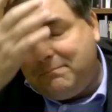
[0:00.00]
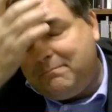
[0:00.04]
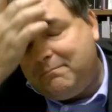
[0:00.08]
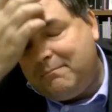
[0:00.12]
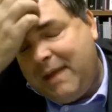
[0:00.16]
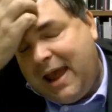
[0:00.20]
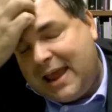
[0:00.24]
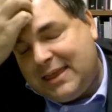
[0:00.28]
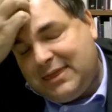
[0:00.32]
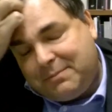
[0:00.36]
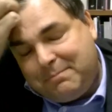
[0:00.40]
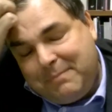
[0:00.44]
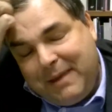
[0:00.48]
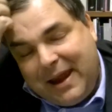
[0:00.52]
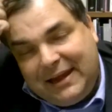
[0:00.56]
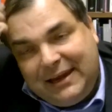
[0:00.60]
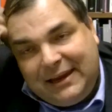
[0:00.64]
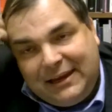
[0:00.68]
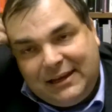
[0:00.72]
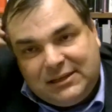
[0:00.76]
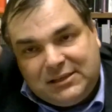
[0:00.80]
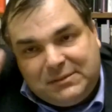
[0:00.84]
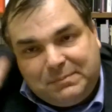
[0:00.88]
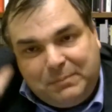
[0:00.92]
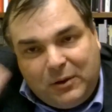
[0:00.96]

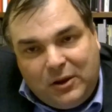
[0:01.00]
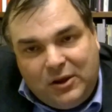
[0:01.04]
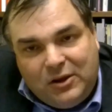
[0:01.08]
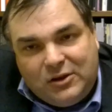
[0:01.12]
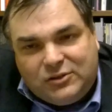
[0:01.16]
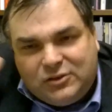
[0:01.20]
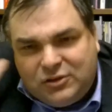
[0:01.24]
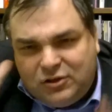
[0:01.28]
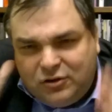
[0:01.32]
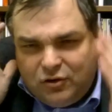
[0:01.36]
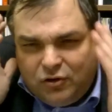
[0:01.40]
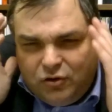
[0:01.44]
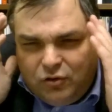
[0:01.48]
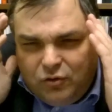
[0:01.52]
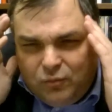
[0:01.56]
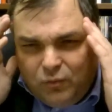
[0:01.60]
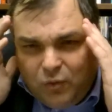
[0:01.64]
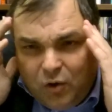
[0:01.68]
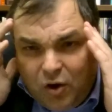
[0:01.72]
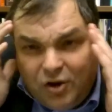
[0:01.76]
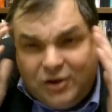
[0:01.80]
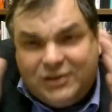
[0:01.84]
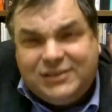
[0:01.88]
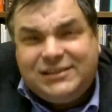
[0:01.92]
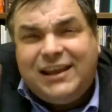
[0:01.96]
mathematics person who
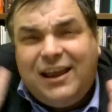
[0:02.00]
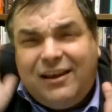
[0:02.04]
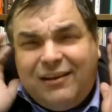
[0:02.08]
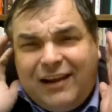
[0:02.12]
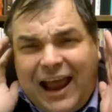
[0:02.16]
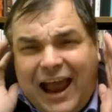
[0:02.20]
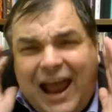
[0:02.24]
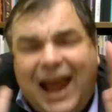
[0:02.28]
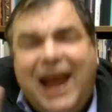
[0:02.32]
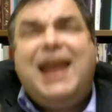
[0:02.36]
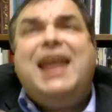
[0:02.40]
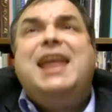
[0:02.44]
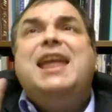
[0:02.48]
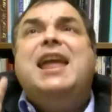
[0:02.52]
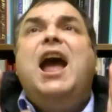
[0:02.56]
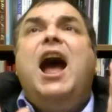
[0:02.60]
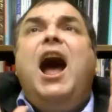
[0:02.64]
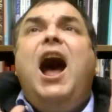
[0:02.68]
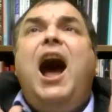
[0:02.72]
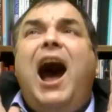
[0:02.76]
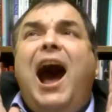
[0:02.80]
works out, hey,